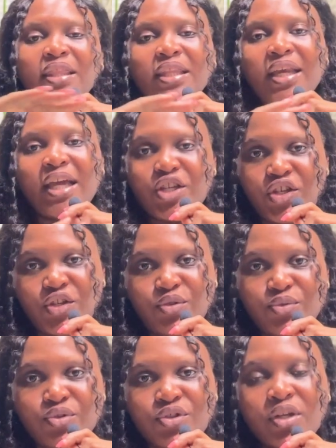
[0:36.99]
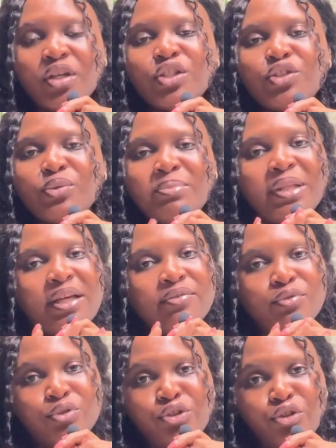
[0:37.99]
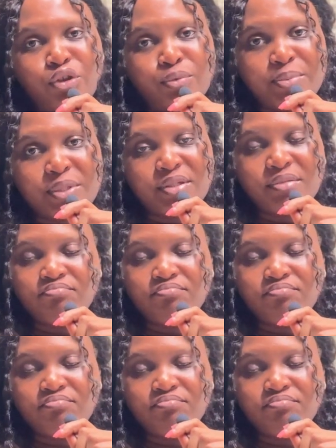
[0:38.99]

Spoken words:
that I used to apply for jobs.